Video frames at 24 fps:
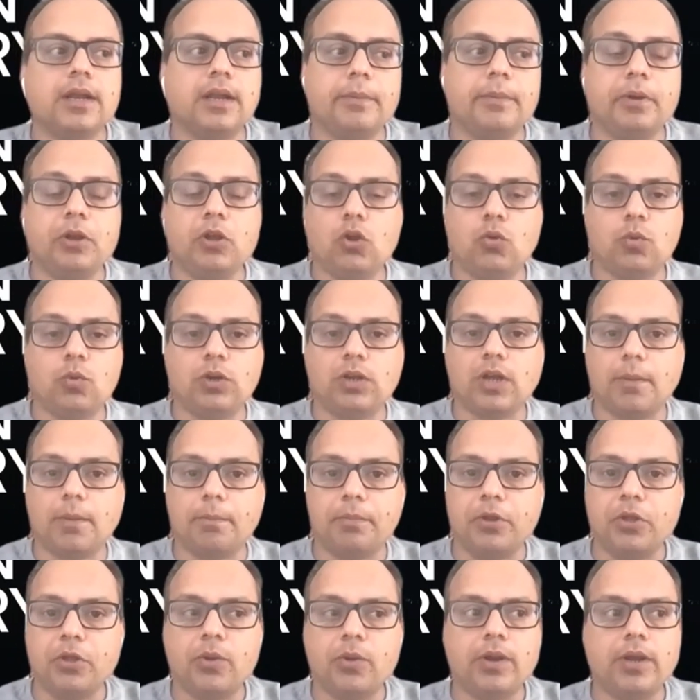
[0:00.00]
Depending on what
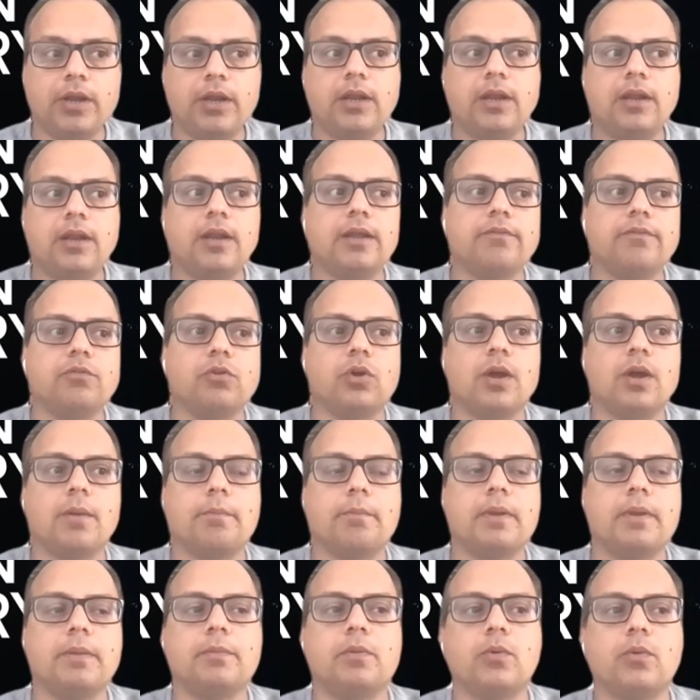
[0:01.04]
company you're in, if your
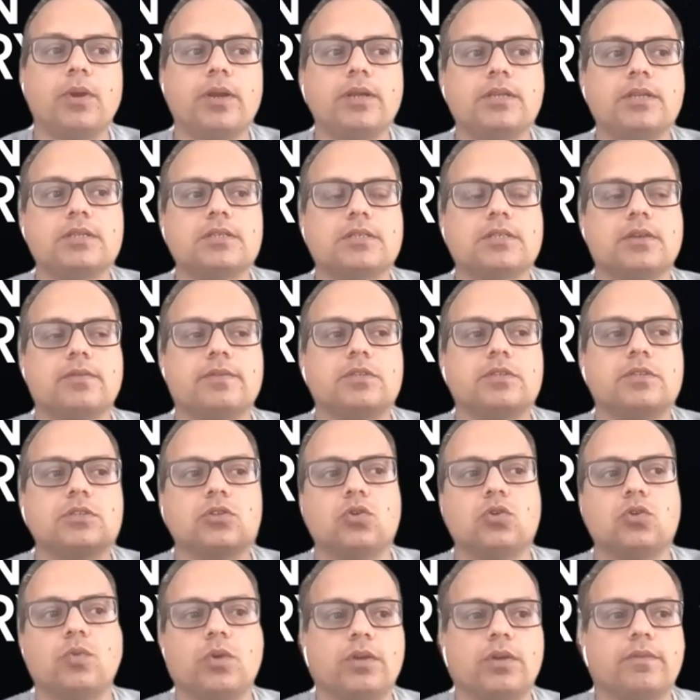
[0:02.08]
company provides the service
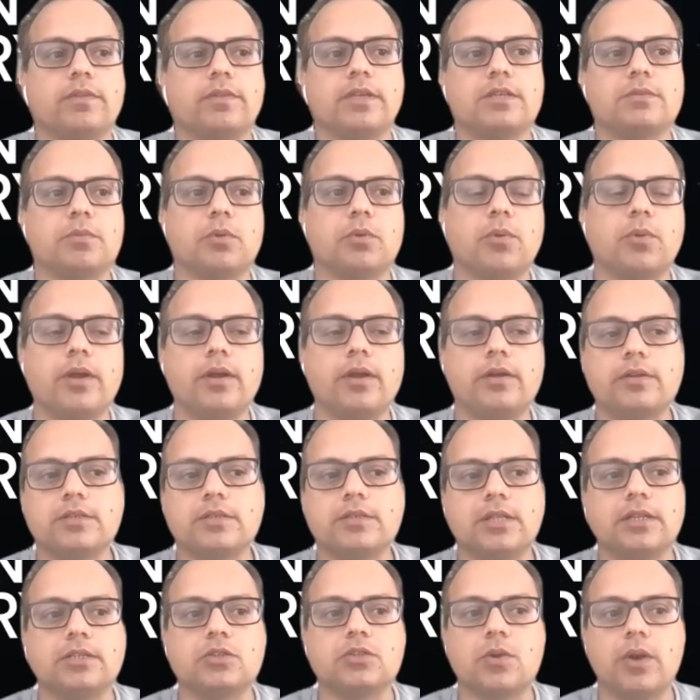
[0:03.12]
through one of these
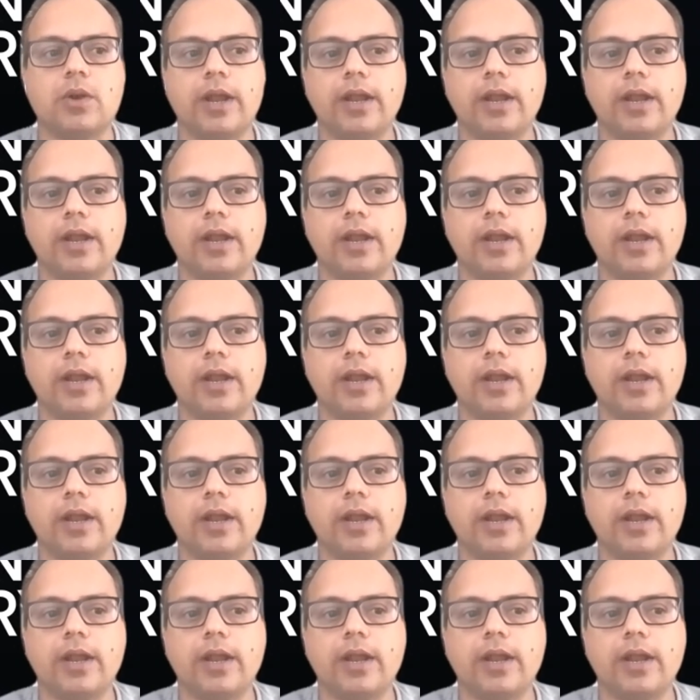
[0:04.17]
providers, that's